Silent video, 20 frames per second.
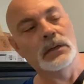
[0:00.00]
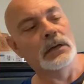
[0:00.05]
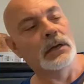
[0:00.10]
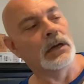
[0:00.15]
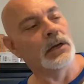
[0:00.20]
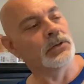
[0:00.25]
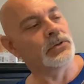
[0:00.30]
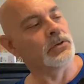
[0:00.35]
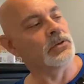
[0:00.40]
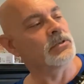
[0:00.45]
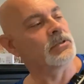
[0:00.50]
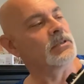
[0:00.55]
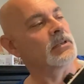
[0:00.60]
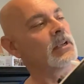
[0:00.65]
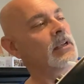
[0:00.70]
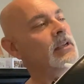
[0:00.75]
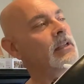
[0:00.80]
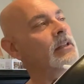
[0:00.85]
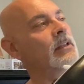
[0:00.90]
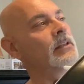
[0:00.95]
I should
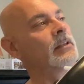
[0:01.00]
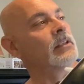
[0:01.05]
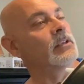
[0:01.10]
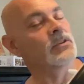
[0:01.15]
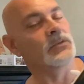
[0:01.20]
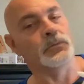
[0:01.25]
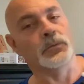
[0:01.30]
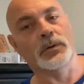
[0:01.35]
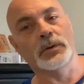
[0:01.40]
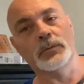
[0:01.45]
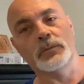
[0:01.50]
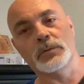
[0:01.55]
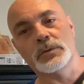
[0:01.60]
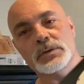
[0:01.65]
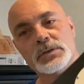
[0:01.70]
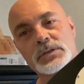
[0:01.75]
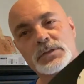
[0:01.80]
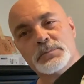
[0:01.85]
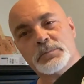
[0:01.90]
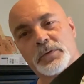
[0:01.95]
say that this one
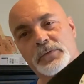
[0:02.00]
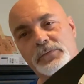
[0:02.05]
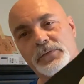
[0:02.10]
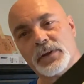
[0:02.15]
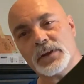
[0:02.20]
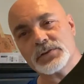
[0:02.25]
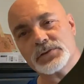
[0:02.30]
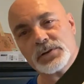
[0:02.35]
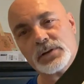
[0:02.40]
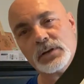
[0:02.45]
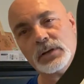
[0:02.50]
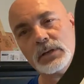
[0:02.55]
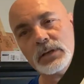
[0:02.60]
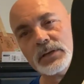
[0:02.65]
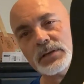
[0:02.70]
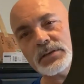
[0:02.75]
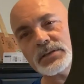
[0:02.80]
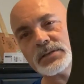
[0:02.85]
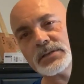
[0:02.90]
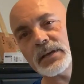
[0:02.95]
was
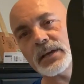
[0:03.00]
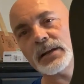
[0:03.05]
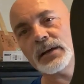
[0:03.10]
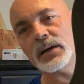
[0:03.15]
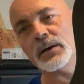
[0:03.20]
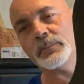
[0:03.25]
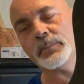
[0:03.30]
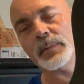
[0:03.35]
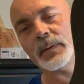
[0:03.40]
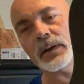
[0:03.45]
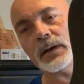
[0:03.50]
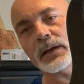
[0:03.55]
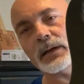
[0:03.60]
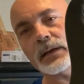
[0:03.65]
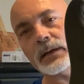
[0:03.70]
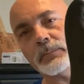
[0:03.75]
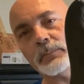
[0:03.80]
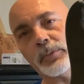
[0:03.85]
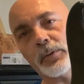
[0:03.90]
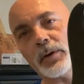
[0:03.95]
professionally set up.
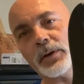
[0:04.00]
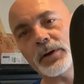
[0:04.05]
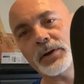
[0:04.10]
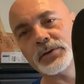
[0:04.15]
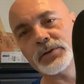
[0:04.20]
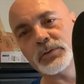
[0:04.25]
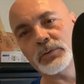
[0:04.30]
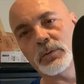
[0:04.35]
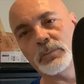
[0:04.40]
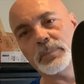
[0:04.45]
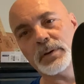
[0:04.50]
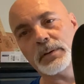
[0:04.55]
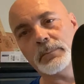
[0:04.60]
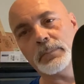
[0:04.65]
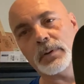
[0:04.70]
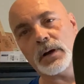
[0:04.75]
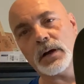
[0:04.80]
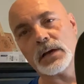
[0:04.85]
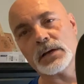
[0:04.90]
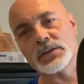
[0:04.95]
I brought it to a big
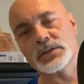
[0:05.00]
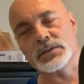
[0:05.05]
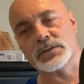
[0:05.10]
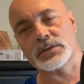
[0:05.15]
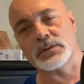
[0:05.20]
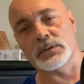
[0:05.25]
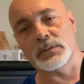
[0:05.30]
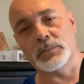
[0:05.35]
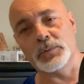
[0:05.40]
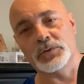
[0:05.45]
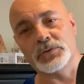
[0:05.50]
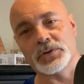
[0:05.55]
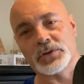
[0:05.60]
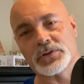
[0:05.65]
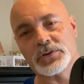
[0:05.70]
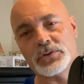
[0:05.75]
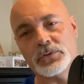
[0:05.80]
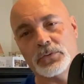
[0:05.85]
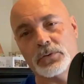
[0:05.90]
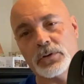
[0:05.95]
box music
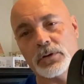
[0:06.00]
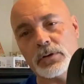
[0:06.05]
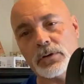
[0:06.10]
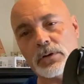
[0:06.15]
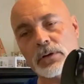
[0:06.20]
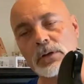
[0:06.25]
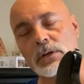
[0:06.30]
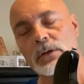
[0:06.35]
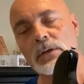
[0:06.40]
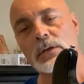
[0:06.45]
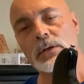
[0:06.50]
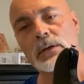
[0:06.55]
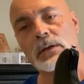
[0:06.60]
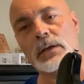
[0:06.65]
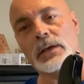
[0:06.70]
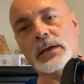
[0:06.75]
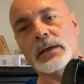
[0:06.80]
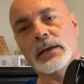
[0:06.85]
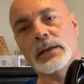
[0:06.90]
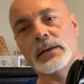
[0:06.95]
store,
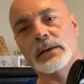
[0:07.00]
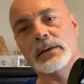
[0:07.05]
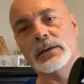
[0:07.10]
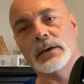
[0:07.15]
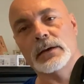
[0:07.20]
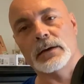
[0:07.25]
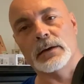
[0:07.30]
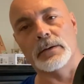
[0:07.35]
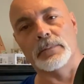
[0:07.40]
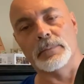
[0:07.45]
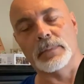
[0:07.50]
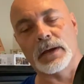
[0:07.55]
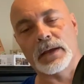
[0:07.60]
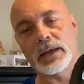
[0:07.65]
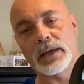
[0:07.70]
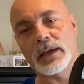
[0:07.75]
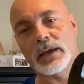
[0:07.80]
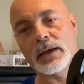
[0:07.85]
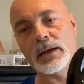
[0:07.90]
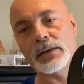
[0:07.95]
and I
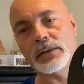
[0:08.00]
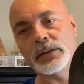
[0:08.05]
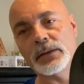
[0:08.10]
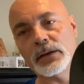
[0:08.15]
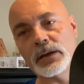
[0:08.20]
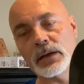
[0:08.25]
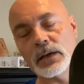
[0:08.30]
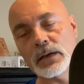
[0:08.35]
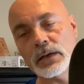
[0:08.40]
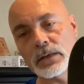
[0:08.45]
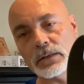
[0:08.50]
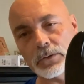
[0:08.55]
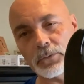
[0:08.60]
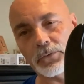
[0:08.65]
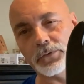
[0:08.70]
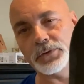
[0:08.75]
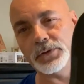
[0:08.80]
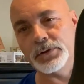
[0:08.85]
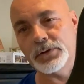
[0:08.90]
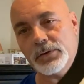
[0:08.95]
had the
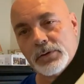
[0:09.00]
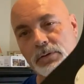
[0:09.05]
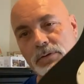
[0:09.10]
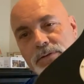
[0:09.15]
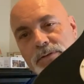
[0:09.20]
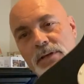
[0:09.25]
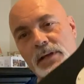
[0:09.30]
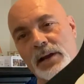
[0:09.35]
luthier set